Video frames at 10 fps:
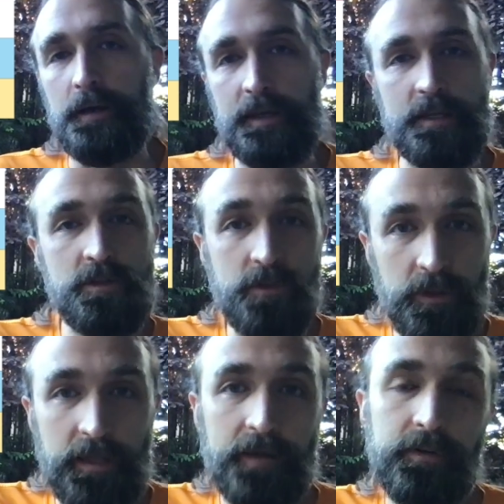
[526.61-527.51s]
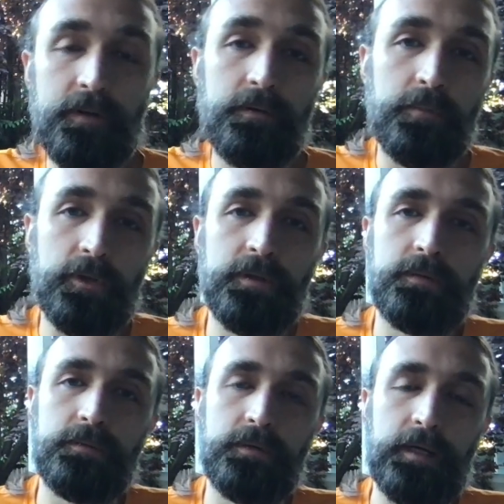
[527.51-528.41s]
Kin 211, blue
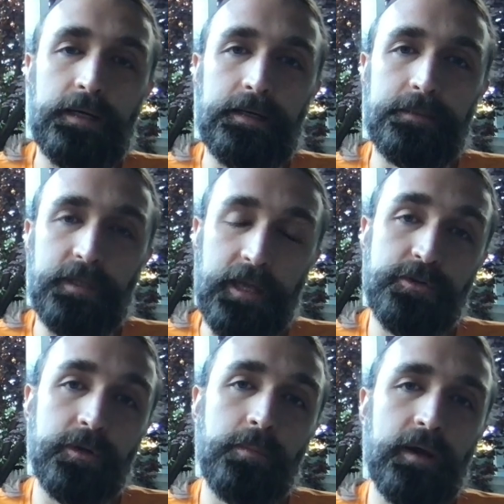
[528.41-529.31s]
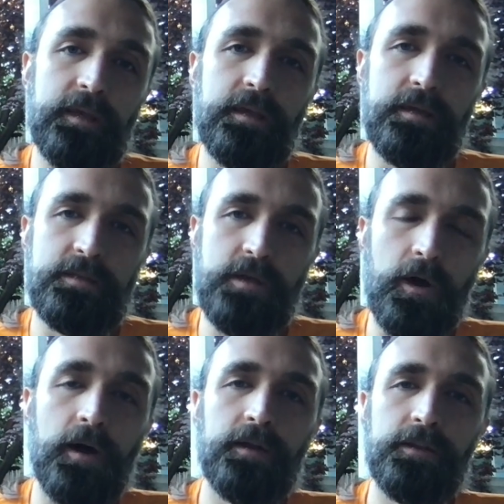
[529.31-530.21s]
electric monkey, is
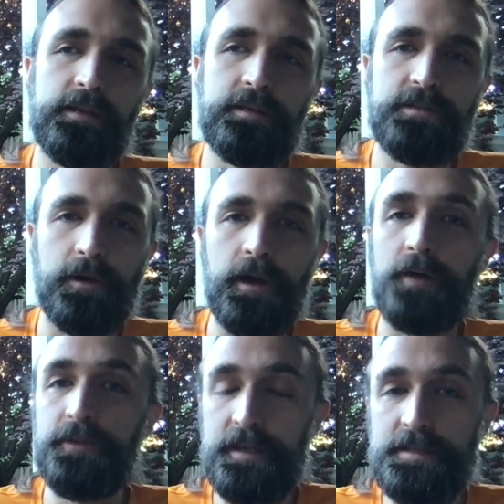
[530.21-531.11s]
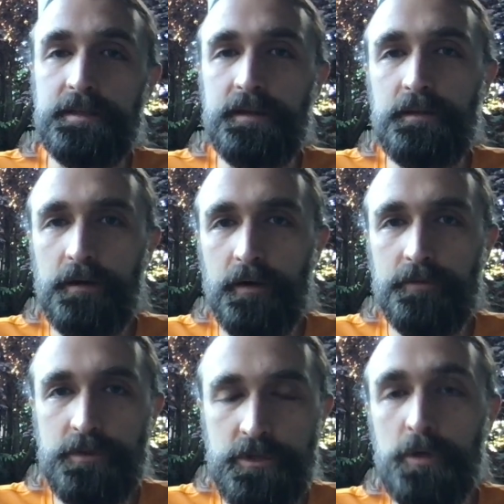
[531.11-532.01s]
on the sarcophagus lid of
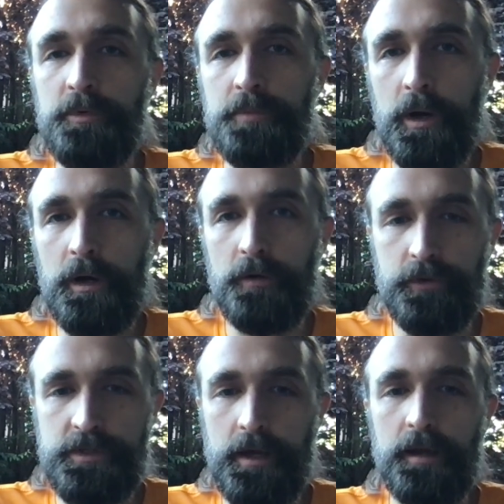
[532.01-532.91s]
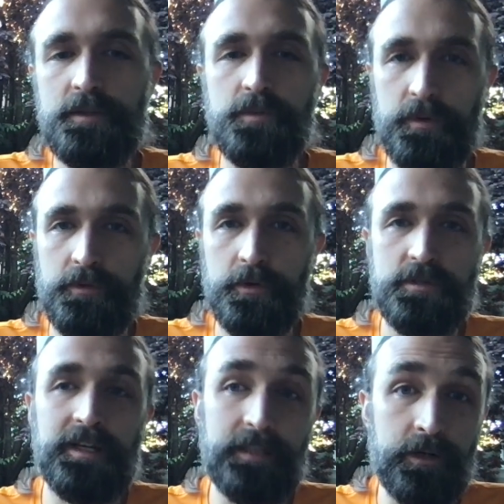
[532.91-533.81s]
the tomb of Pakal Votan. It's one of those
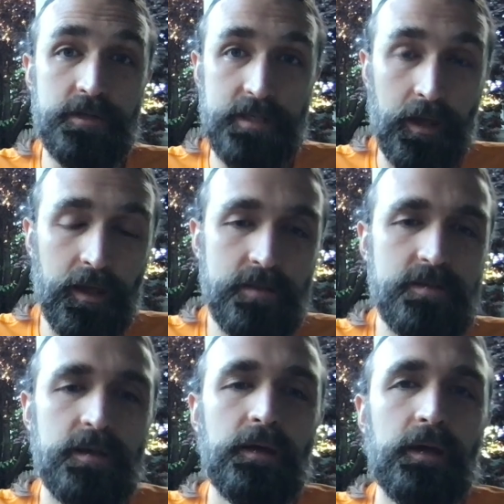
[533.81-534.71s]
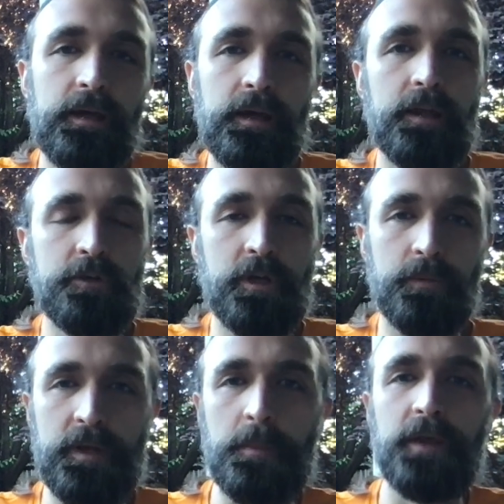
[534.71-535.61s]
clear signs, and you can
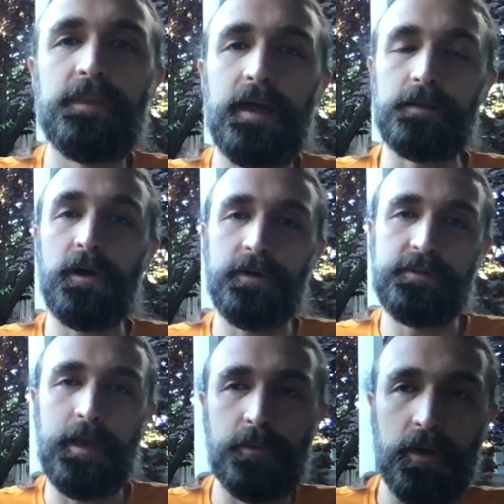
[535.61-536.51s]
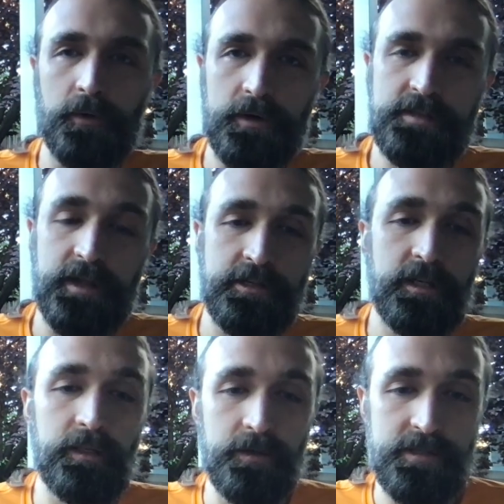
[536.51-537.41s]
read about that at
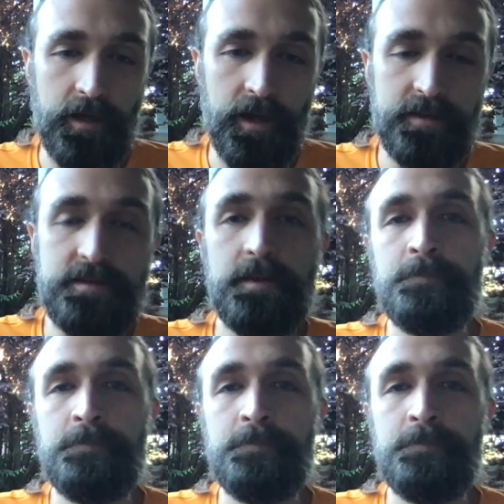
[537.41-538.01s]
lawoftime.org/clear signs.